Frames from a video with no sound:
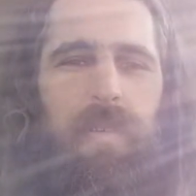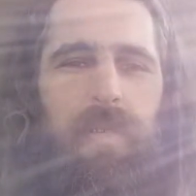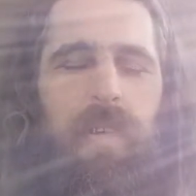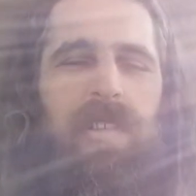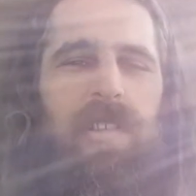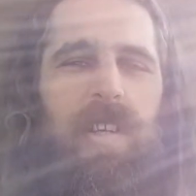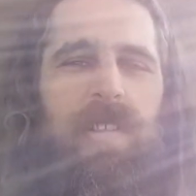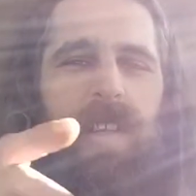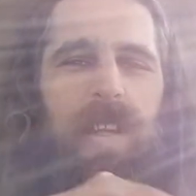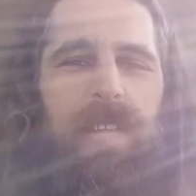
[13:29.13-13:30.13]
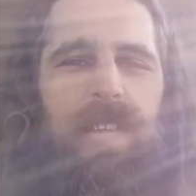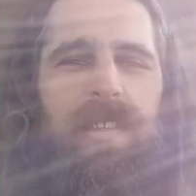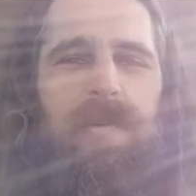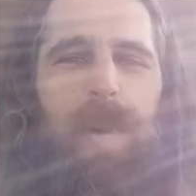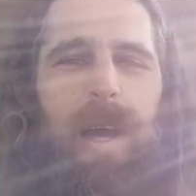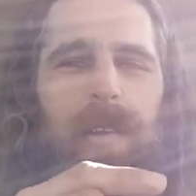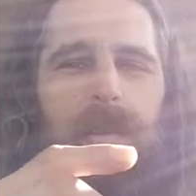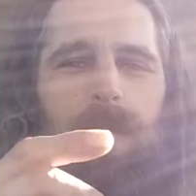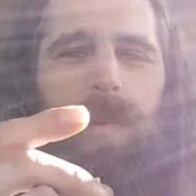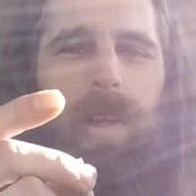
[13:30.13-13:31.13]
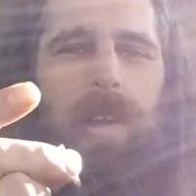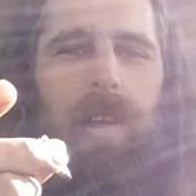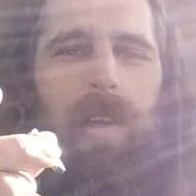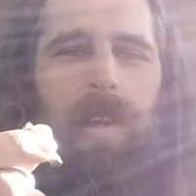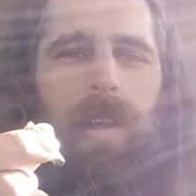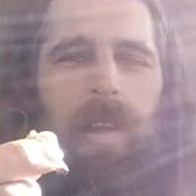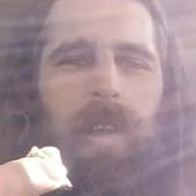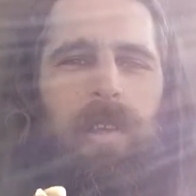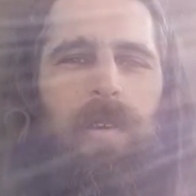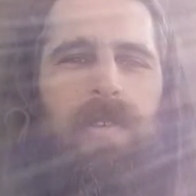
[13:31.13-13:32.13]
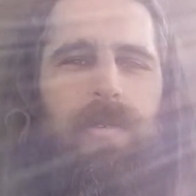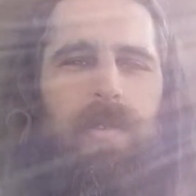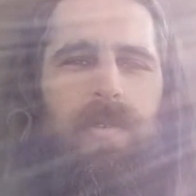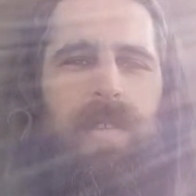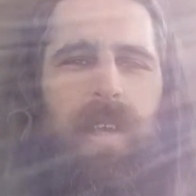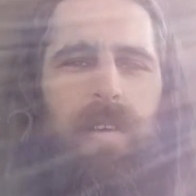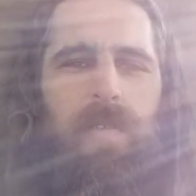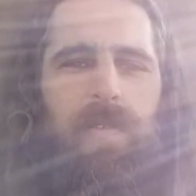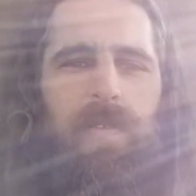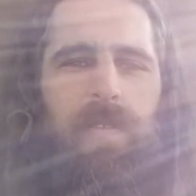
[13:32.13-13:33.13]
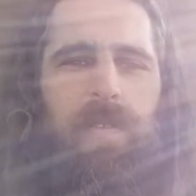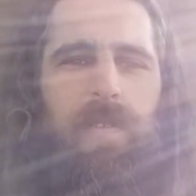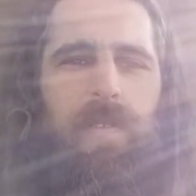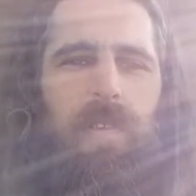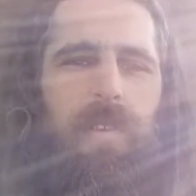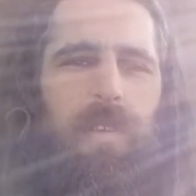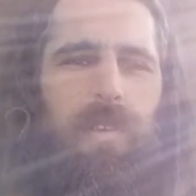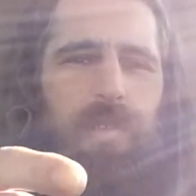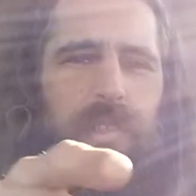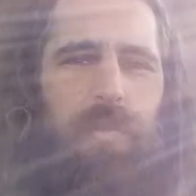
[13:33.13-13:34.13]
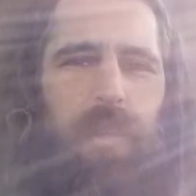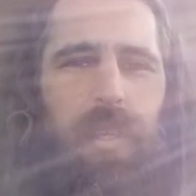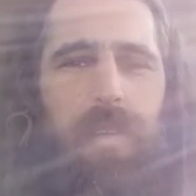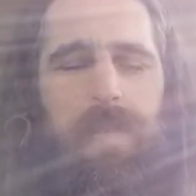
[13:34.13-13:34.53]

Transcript: It's just that it's the spot where your true self used to be.